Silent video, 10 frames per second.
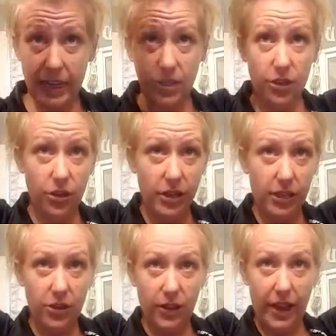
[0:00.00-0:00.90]
so you can
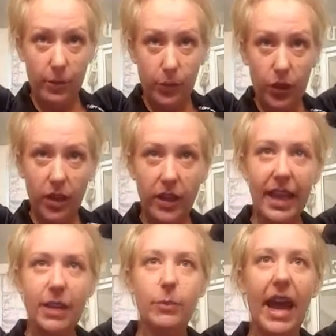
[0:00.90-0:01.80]
either like pull it
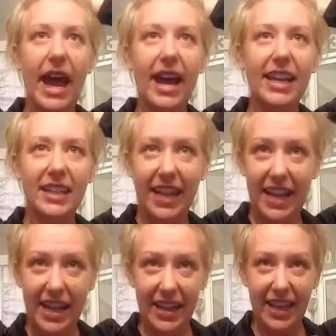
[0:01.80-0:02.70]
like back into like
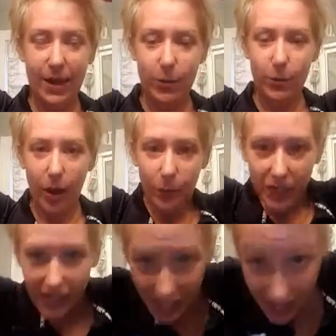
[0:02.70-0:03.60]
kind of like a bump and
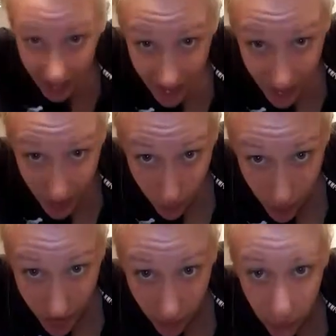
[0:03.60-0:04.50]
like
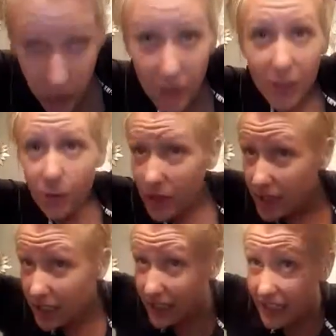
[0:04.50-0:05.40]
make it real loose
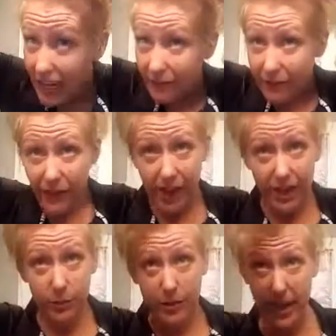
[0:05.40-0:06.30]
and, and fun,
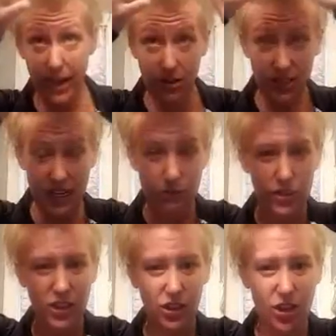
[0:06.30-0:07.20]
but my hair's not
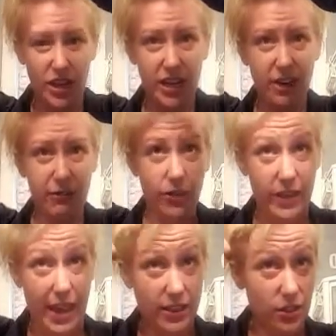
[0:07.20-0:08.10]
really long enough for
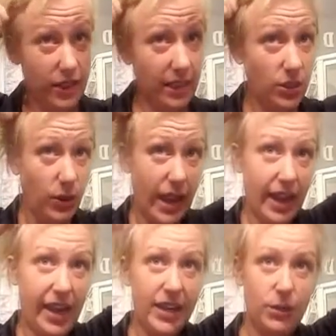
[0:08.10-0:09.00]
that. So that's why I
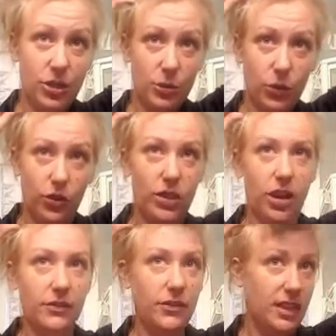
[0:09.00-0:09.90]
kind of just pulled it
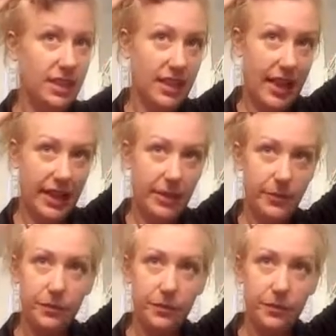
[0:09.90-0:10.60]
off to the side.